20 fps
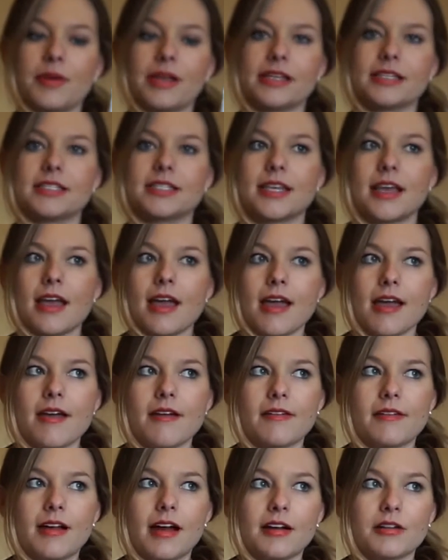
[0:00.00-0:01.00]
It's
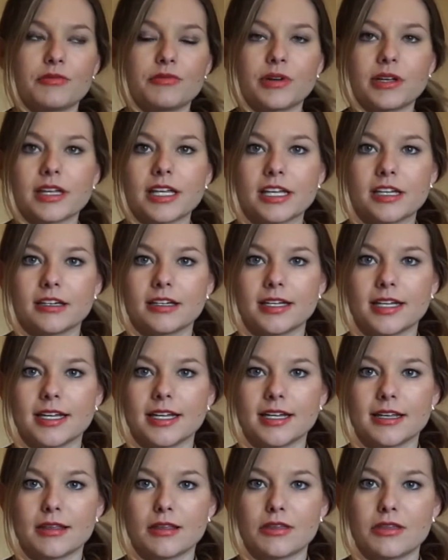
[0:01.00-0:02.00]
got a really
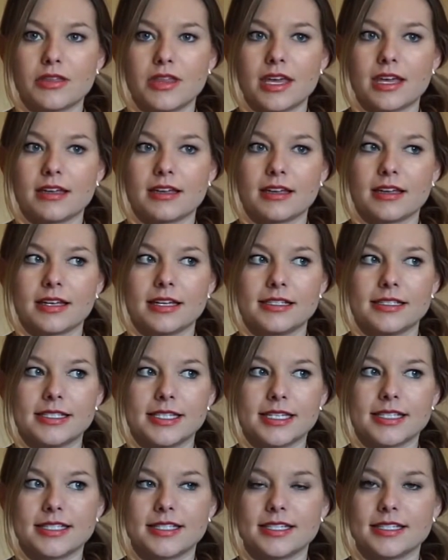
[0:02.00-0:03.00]
good thick
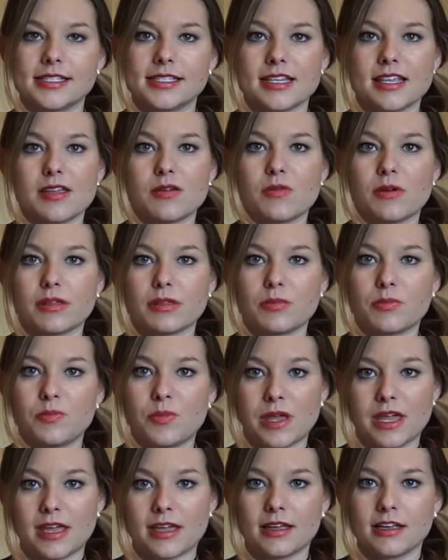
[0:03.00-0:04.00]
consistency with
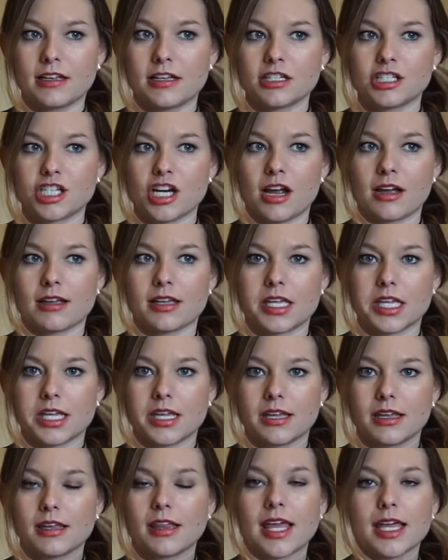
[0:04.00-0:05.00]
big
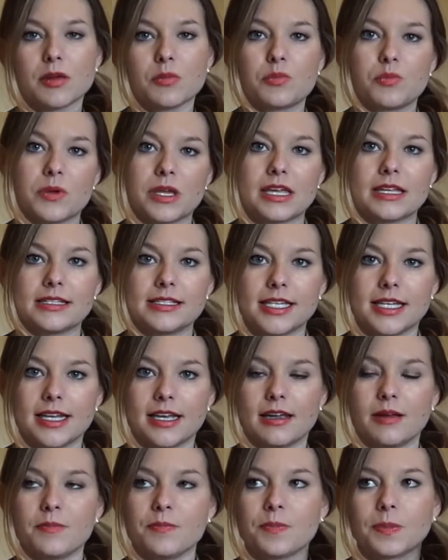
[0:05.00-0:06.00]
chunky like beads in
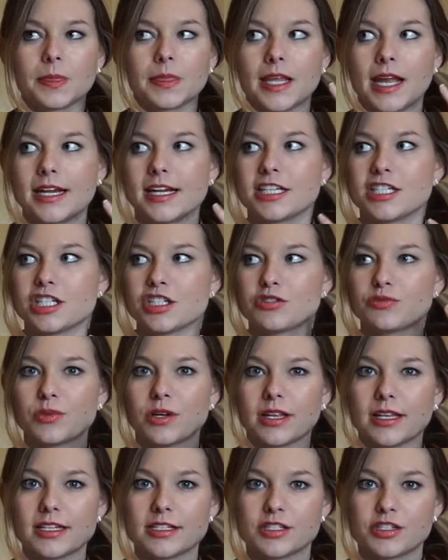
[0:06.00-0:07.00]
it, and it just
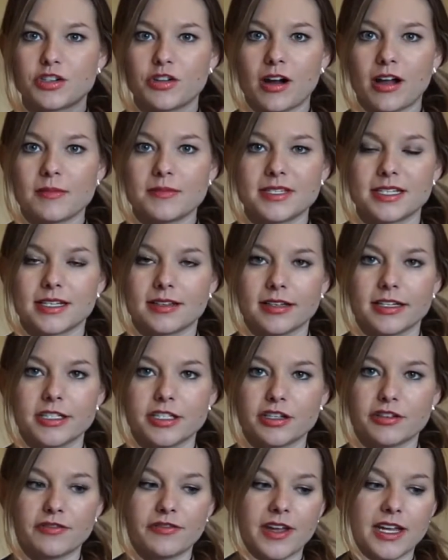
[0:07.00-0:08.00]
really scrubs and
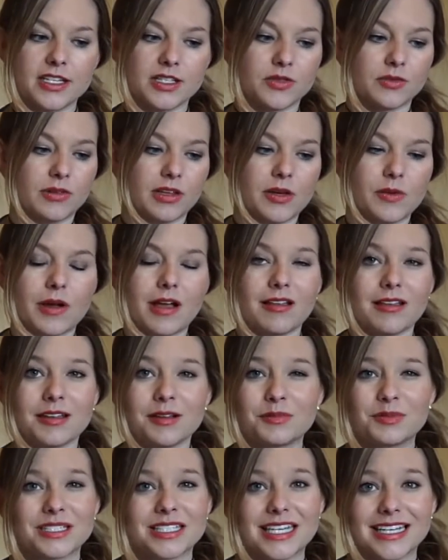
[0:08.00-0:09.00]
cleans your face really well.
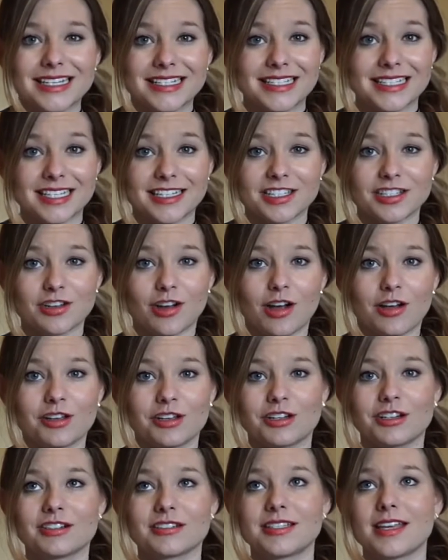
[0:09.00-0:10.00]
It was like
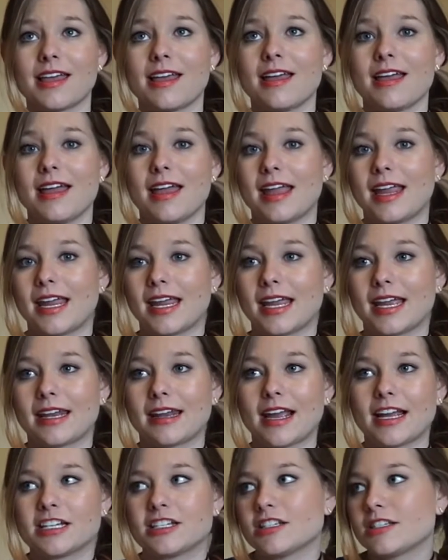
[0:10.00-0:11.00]
$6,
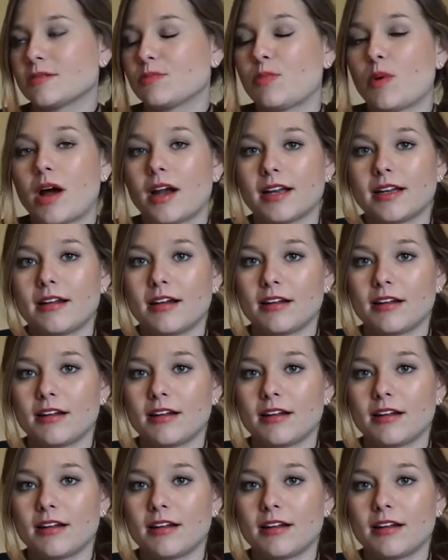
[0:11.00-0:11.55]
and I just bought